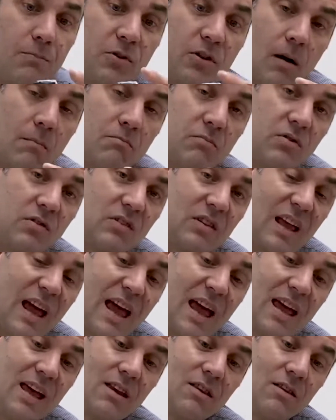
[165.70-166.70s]
some
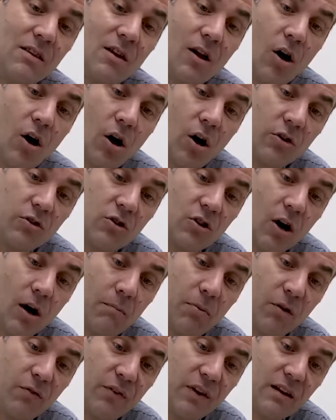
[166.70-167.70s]
stain on
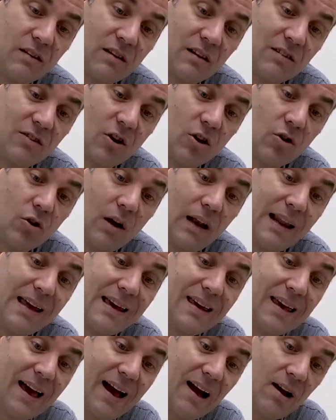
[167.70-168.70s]
top of it. It's going to
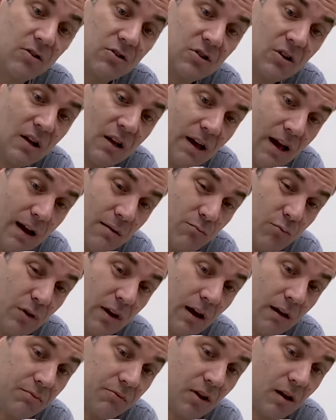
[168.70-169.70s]
leak out and bring
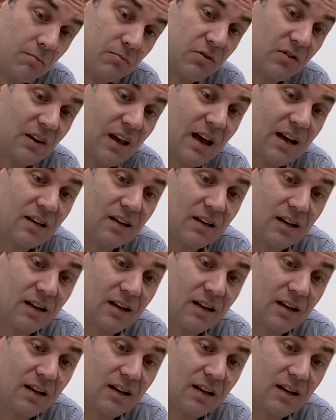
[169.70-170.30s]
up some stain in